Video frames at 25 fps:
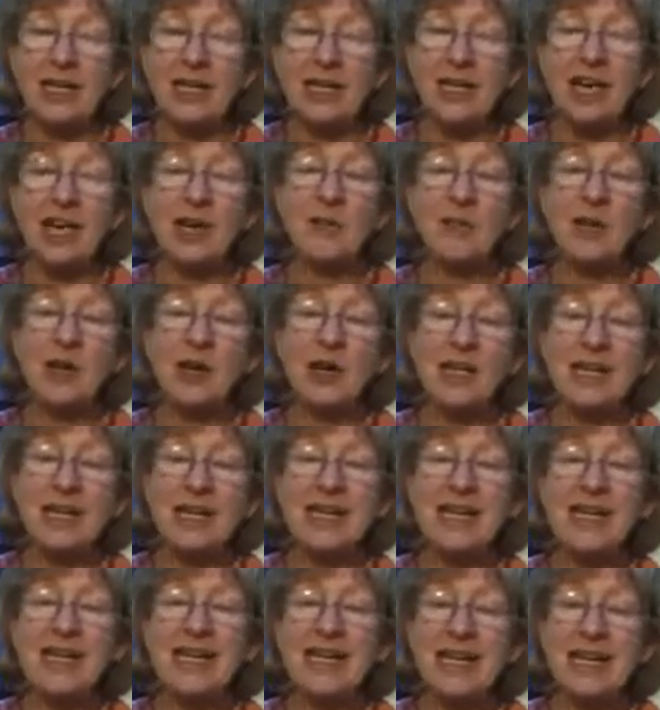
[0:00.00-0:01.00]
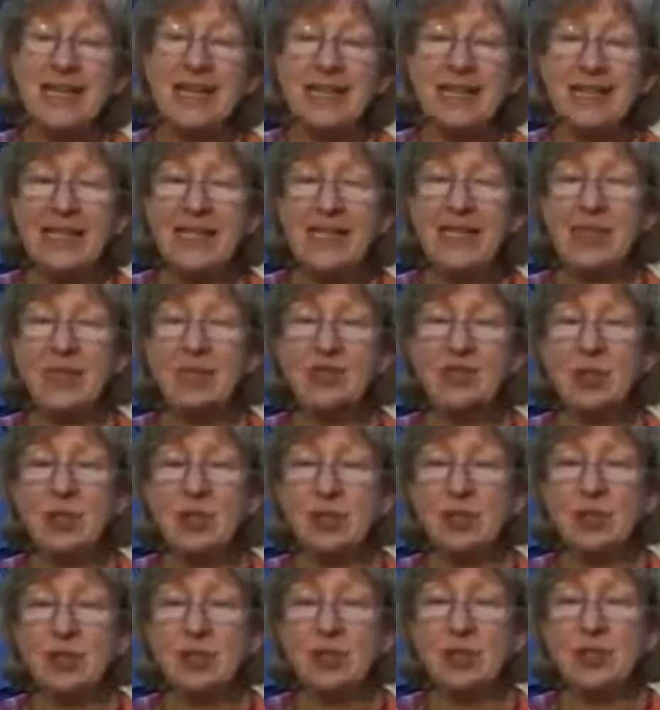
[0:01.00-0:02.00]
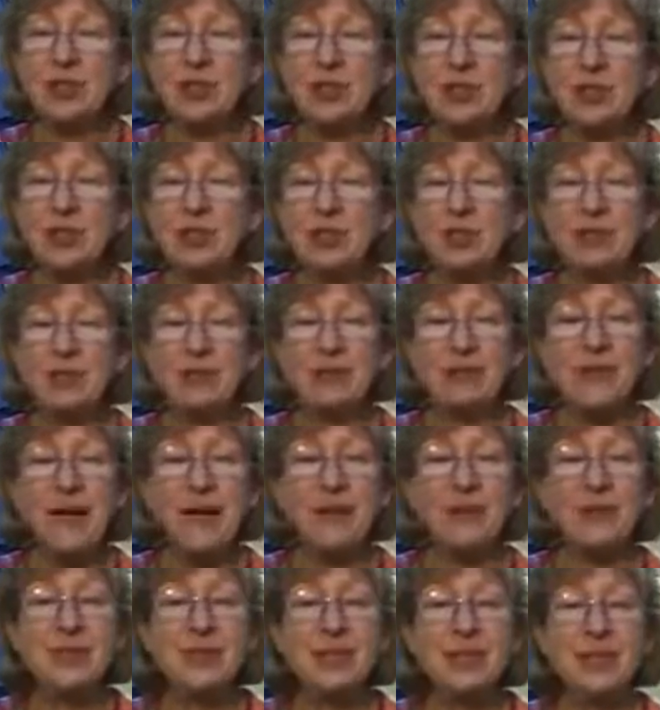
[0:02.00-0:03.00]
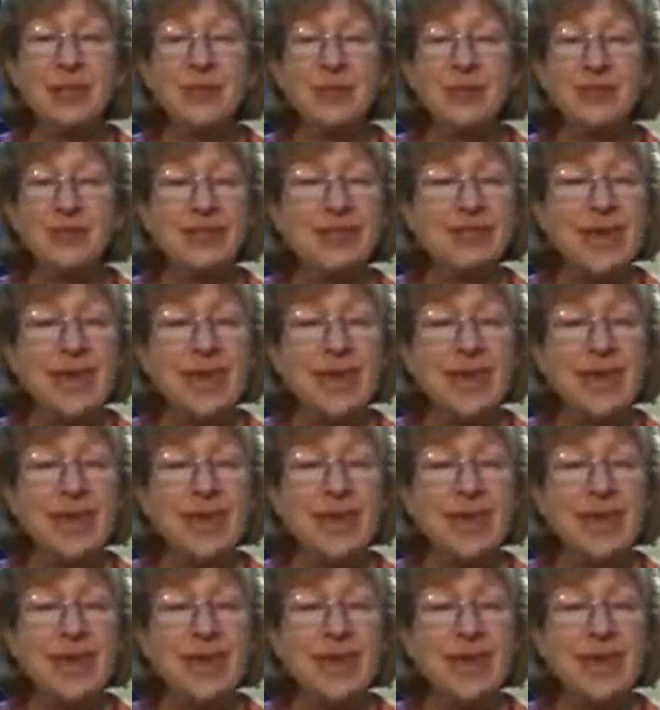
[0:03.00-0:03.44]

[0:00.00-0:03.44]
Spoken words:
a body keenly attuned to her surroundings and